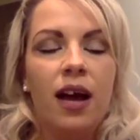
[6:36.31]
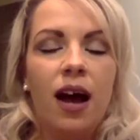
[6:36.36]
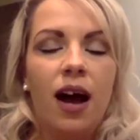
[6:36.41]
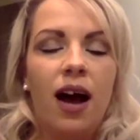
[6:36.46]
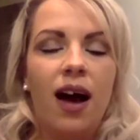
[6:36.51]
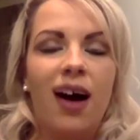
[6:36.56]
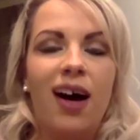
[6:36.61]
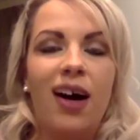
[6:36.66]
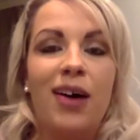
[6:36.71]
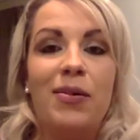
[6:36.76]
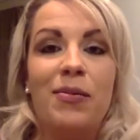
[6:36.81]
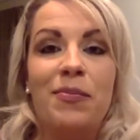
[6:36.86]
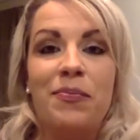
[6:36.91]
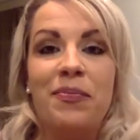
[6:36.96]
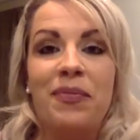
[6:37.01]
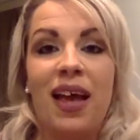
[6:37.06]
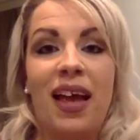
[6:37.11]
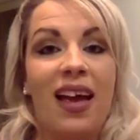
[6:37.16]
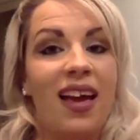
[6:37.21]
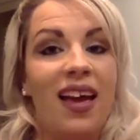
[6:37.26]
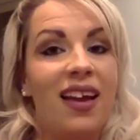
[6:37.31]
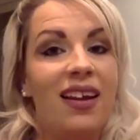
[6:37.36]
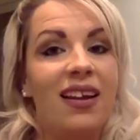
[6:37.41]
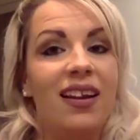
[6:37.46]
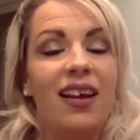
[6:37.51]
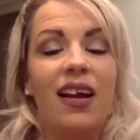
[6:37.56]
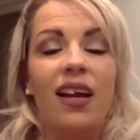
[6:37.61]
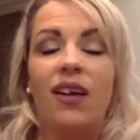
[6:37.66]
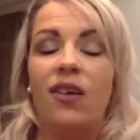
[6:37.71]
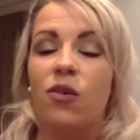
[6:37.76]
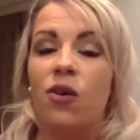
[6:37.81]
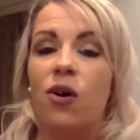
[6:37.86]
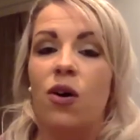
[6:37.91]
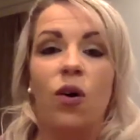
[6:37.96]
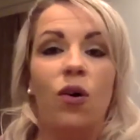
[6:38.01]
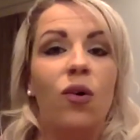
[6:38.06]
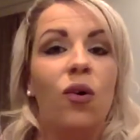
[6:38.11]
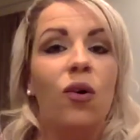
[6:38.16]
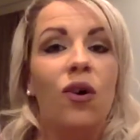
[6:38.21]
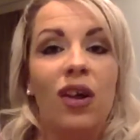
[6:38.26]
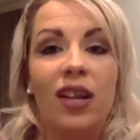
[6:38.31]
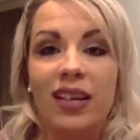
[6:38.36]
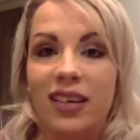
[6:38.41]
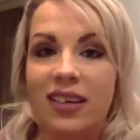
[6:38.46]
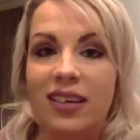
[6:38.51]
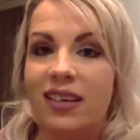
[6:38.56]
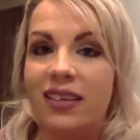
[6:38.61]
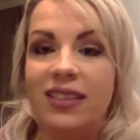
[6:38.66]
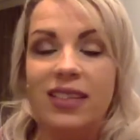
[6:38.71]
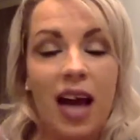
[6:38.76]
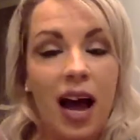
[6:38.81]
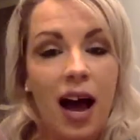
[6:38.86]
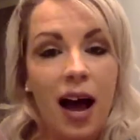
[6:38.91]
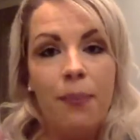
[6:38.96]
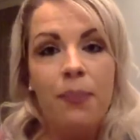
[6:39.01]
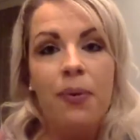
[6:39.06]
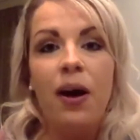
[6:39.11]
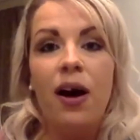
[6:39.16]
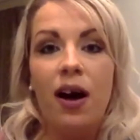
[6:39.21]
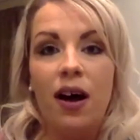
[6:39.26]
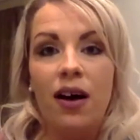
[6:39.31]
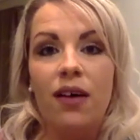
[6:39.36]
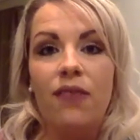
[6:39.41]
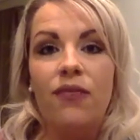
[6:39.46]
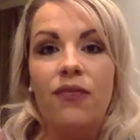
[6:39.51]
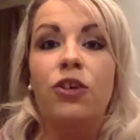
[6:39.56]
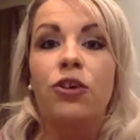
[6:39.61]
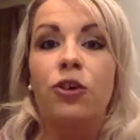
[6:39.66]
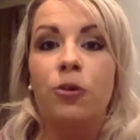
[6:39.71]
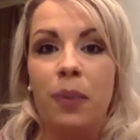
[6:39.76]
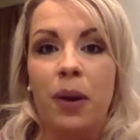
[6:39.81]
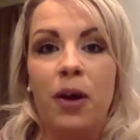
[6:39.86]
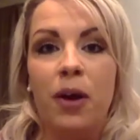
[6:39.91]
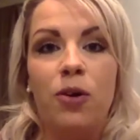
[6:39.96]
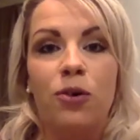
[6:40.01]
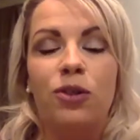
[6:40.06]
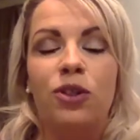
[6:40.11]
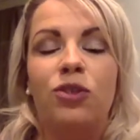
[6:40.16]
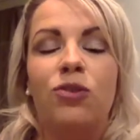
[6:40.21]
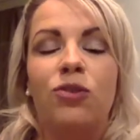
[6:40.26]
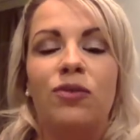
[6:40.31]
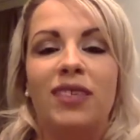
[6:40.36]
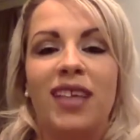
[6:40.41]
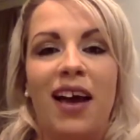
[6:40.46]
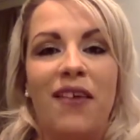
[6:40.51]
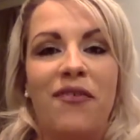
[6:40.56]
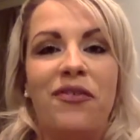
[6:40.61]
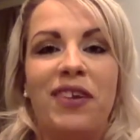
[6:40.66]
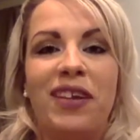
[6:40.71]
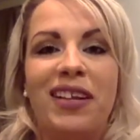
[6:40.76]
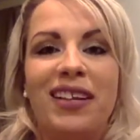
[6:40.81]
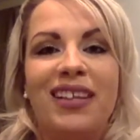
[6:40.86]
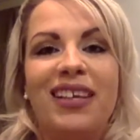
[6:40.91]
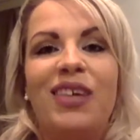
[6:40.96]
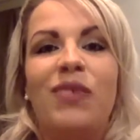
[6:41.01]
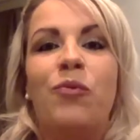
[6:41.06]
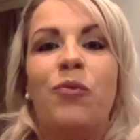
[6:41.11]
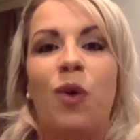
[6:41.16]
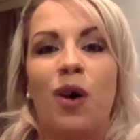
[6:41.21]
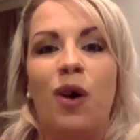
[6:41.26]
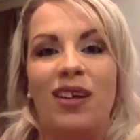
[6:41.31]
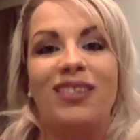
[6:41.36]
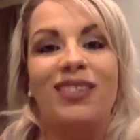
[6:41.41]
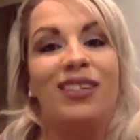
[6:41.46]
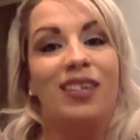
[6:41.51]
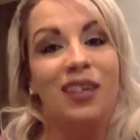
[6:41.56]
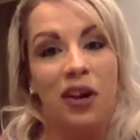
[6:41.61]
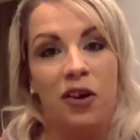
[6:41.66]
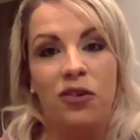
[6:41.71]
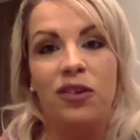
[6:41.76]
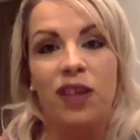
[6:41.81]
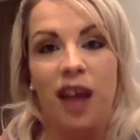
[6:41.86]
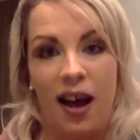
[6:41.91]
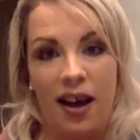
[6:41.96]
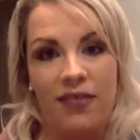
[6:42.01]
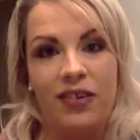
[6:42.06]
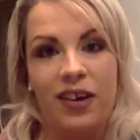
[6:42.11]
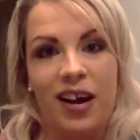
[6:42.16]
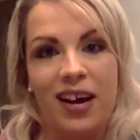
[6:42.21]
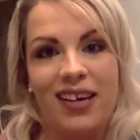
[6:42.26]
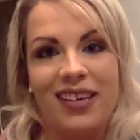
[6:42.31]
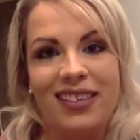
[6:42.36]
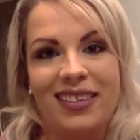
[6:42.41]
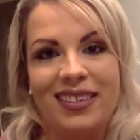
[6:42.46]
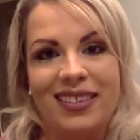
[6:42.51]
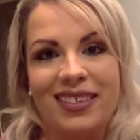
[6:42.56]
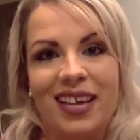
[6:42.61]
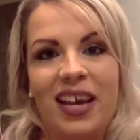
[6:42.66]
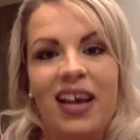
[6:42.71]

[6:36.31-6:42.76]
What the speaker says: And on top of your post, you definitely want to go live, guys.